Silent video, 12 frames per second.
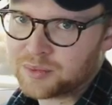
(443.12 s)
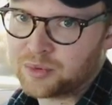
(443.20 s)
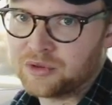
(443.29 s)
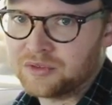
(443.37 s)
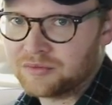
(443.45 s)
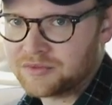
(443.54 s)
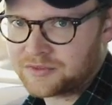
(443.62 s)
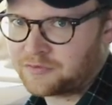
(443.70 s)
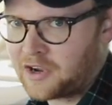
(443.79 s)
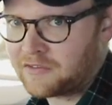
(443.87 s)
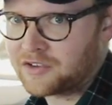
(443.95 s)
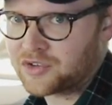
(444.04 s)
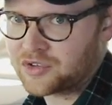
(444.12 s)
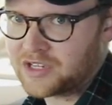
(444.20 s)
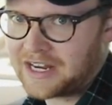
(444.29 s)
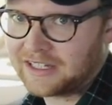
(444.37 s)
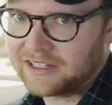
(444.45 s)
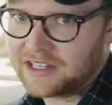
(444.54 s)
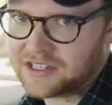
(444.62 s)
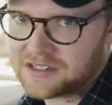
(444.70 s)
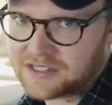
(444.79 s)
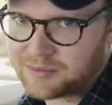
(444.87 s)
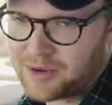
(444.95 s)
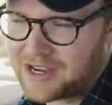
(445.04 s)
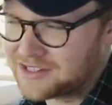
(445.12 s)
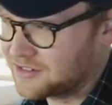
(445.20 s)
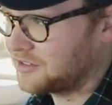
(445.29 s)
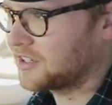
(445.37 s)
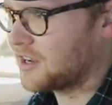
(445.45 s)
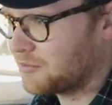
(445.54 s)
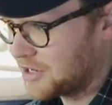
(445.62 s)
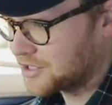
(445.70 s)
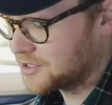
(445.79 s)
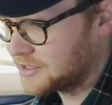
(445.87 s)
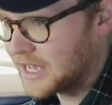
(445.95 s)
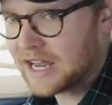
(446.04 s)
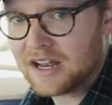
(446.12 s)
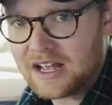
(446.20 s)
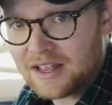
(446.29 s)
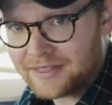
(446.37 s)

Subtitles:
boot, it's 580 litres of space. I don't think I mentioned that.